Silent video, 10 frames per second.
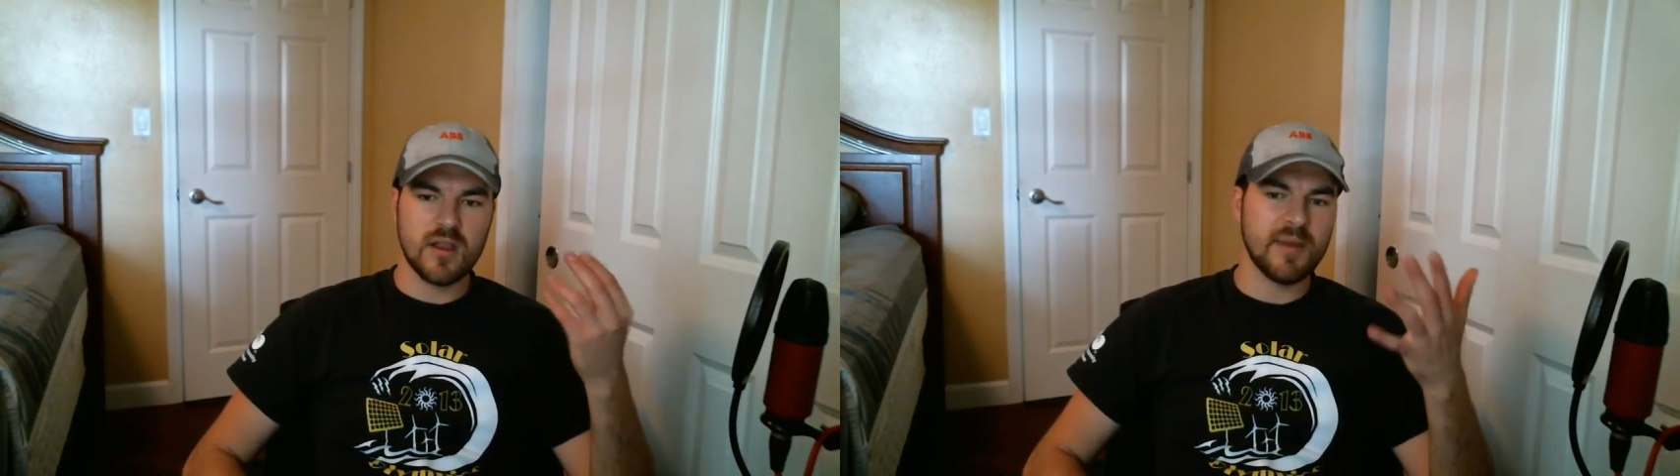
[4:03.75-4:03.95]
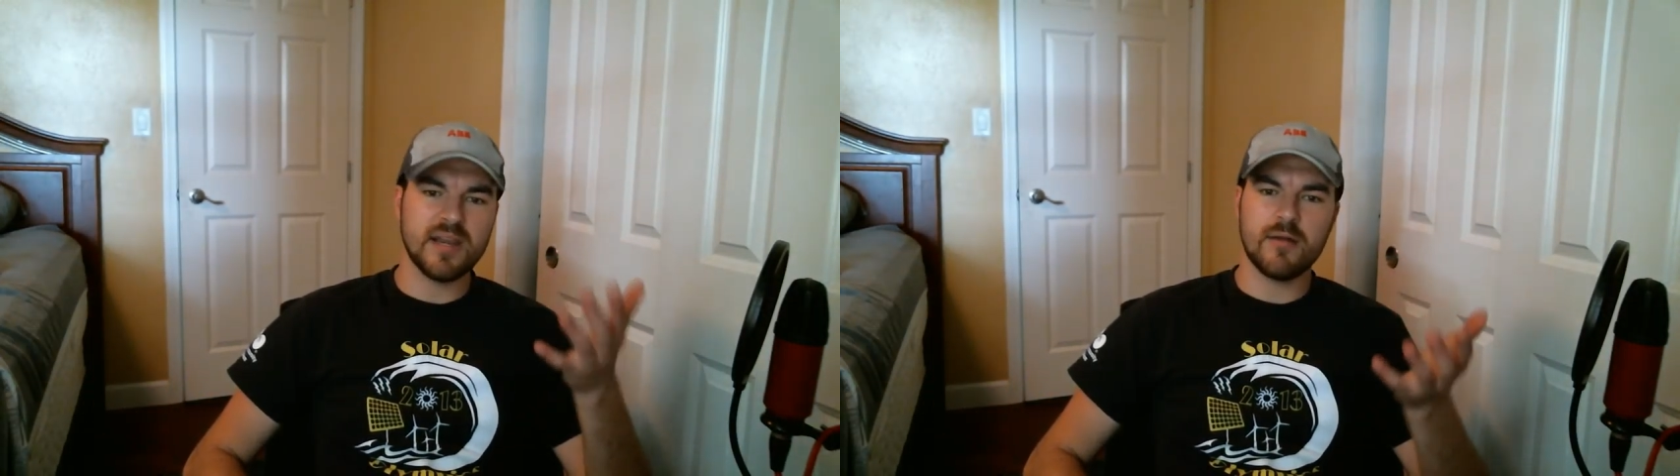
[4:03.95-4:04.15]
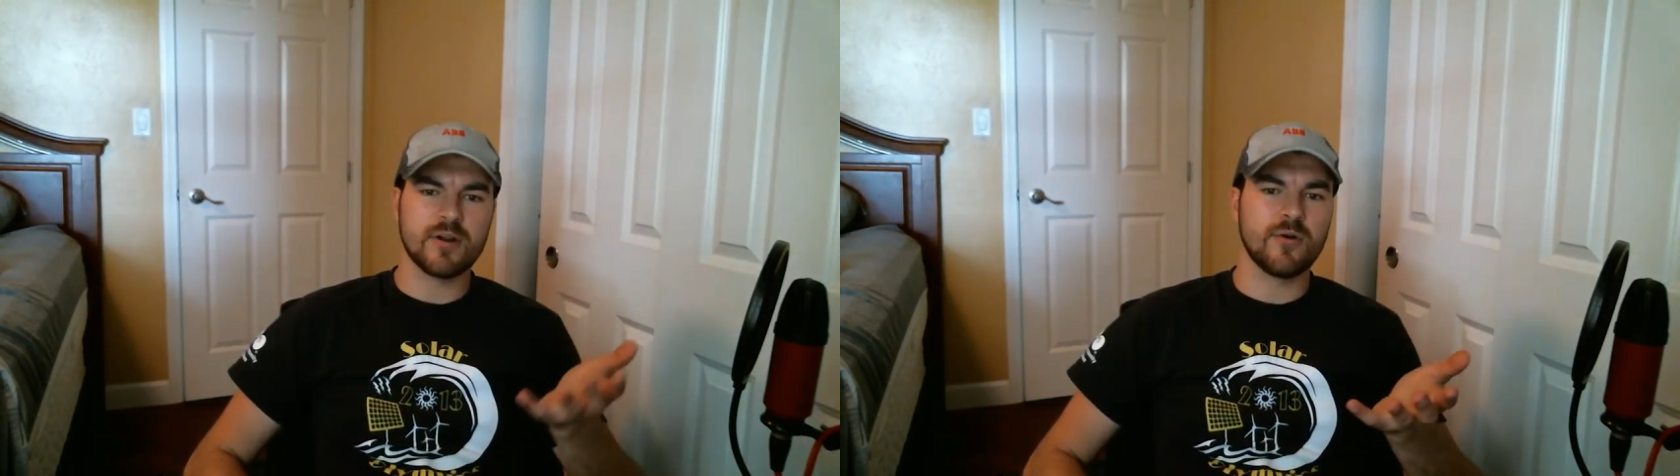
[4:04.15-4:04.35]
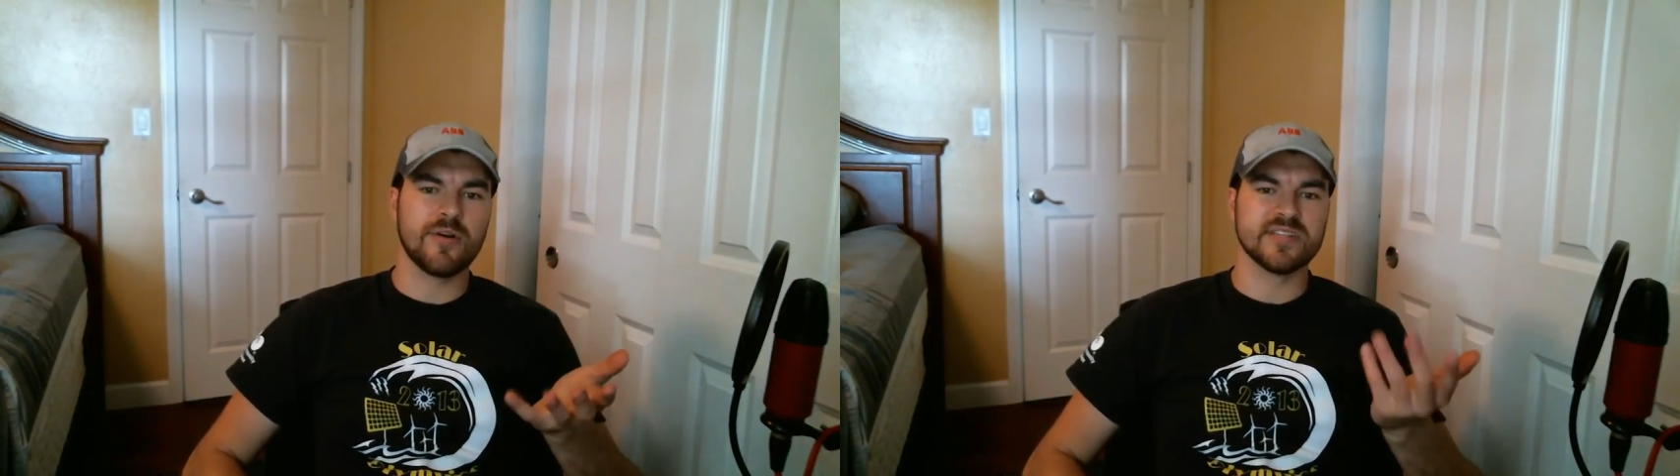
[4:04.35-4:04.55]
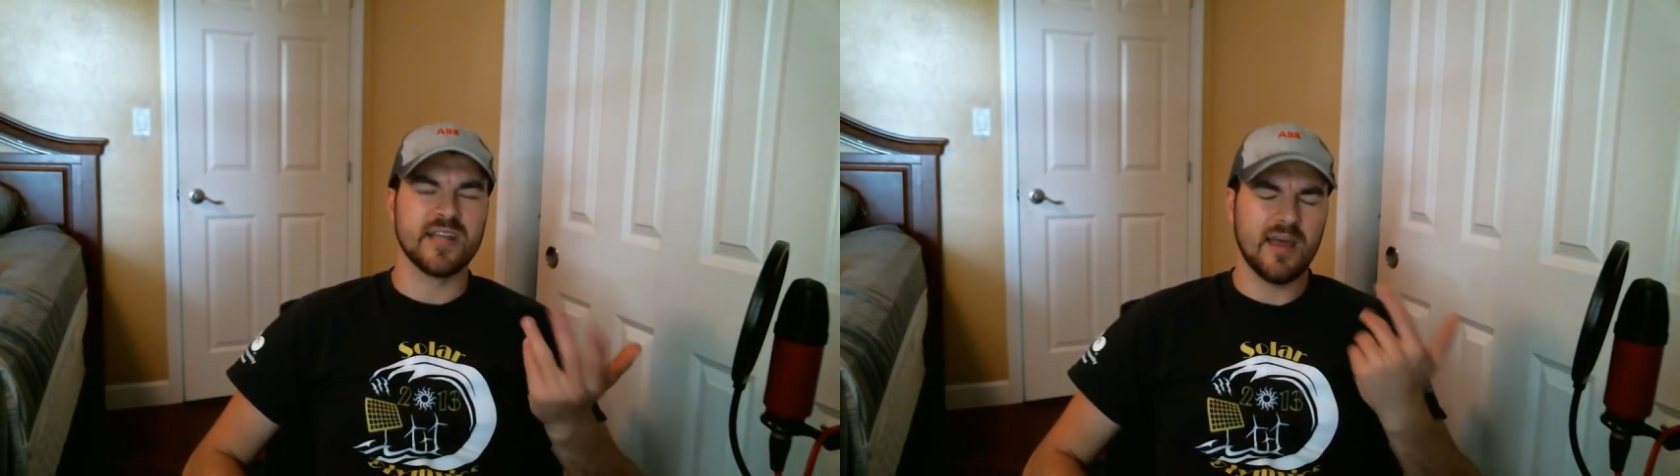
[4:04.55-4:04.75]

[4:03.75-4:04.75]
might not record today.